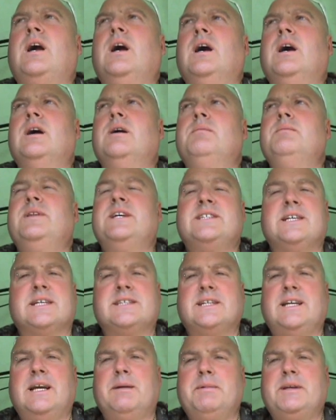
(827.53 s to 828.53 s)
This
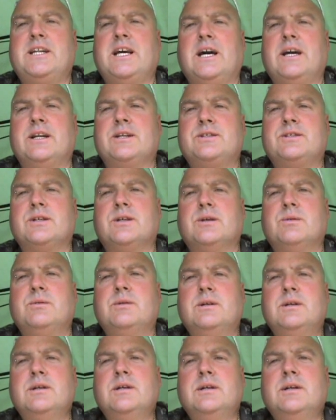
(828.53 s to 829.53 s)
hasn't let me down at all.
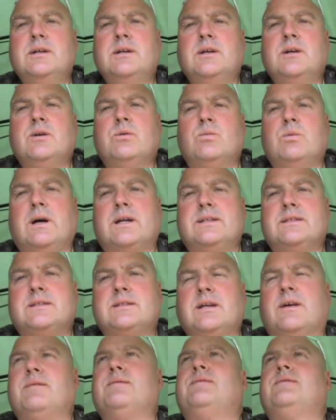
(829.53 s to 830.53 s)

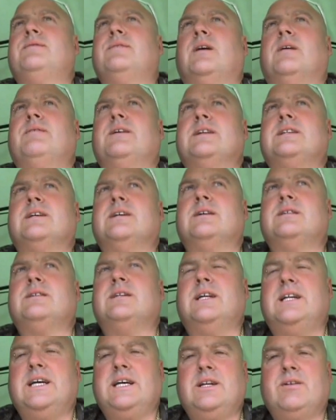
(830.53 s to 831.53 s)
Once I've had
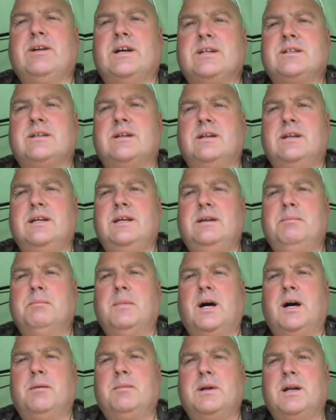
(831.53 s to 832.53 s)
the leader actually
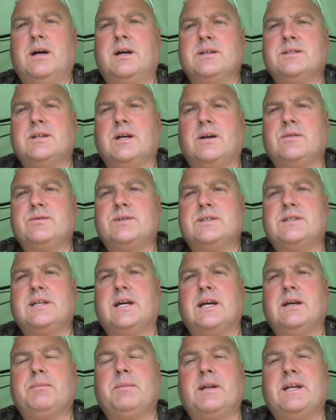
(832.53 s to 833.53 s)
marmalised after a
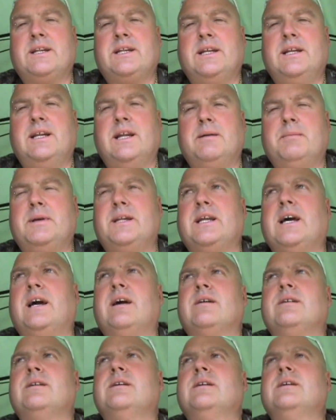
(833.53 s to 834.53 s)
take, but it didn't let me
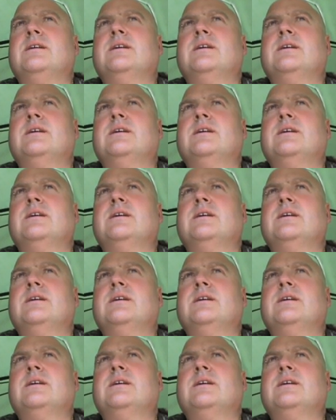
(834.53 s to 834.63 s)
down,